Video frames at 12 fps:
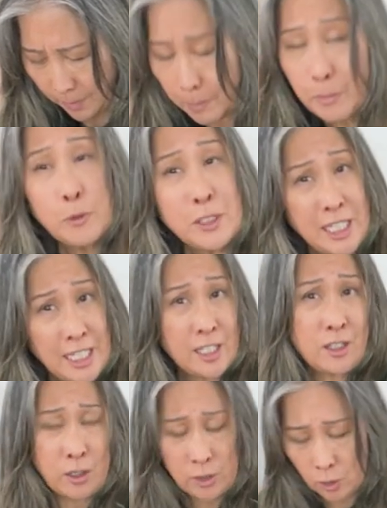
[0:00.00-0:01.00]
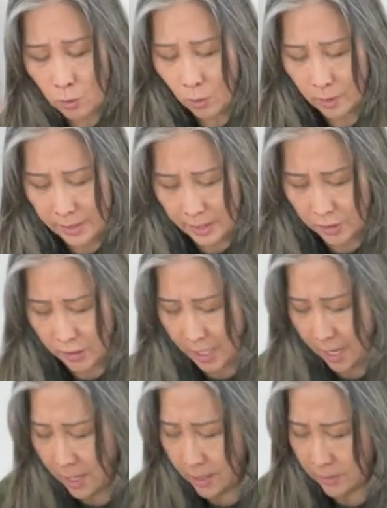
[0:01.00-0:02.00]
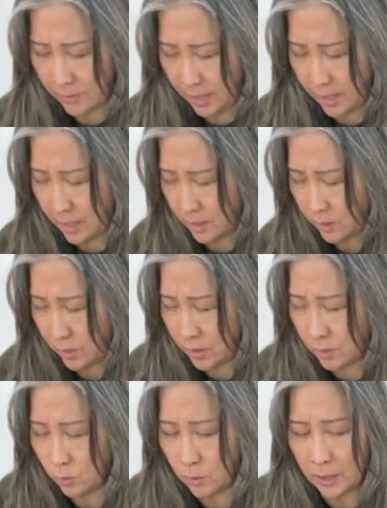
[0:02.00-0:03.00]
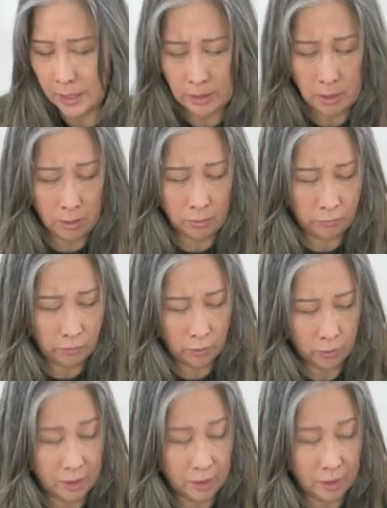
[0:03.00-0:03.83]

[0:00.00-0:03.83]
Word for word: boutique, a store that she has, and she's really known for